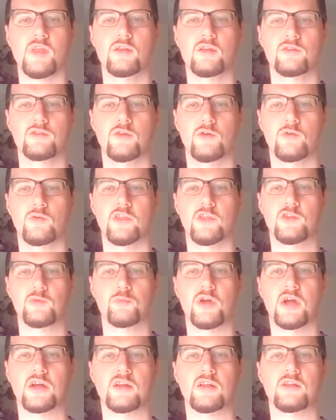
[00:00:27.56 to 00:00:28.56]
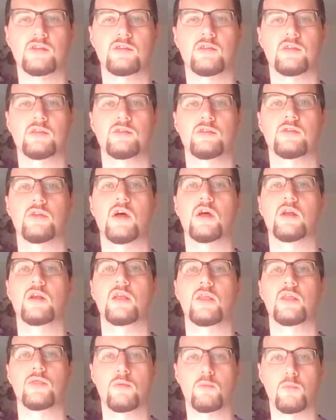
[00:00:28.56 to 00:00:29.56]
So this practice is done
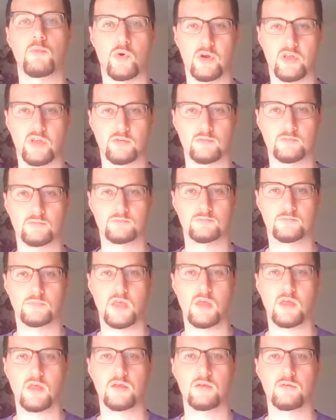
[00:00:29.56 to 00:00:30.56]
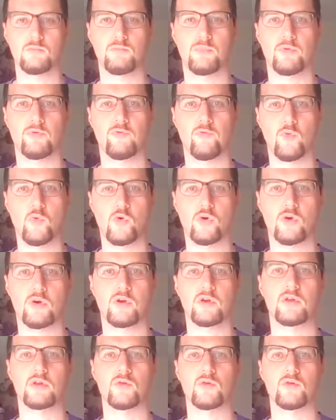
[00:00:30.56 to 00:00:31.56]
in the morning
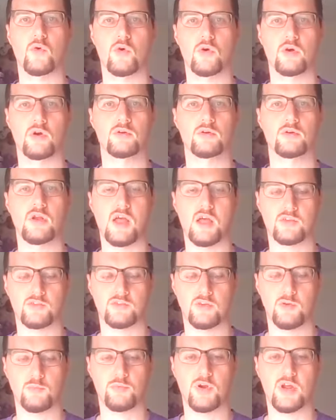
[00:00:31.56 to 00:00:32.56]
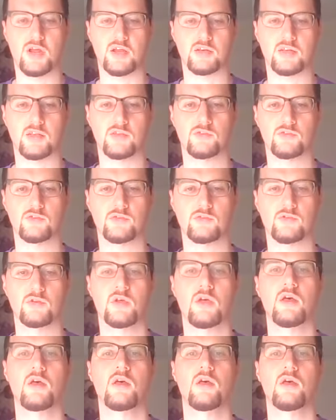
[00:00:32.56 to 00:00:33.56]
before your asana practice.
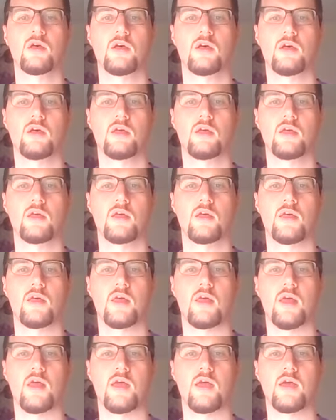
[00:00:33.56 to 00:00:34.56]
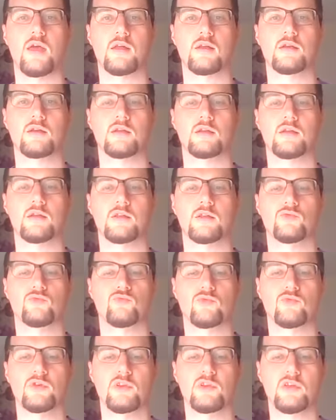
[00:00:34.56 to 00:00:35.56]
And it's
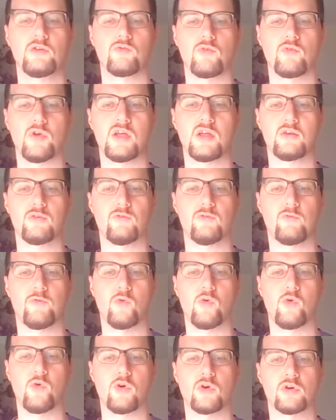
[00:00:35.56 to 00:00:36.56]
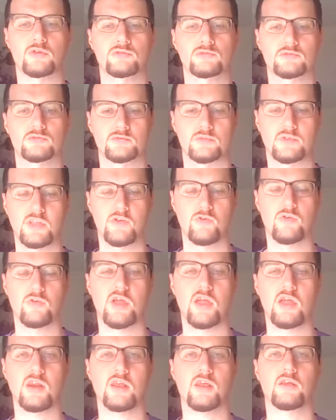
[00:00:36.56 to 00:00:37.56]
really great for
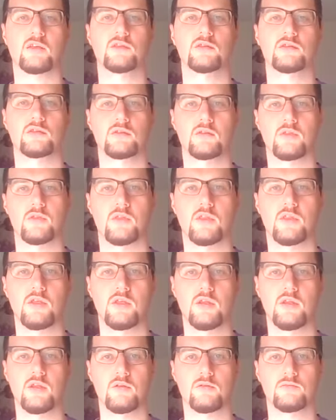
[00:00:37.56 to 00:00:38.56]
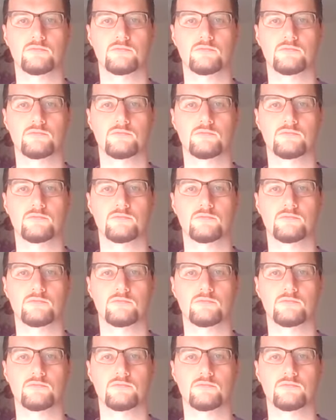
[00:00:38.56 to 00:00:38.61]
irrigating the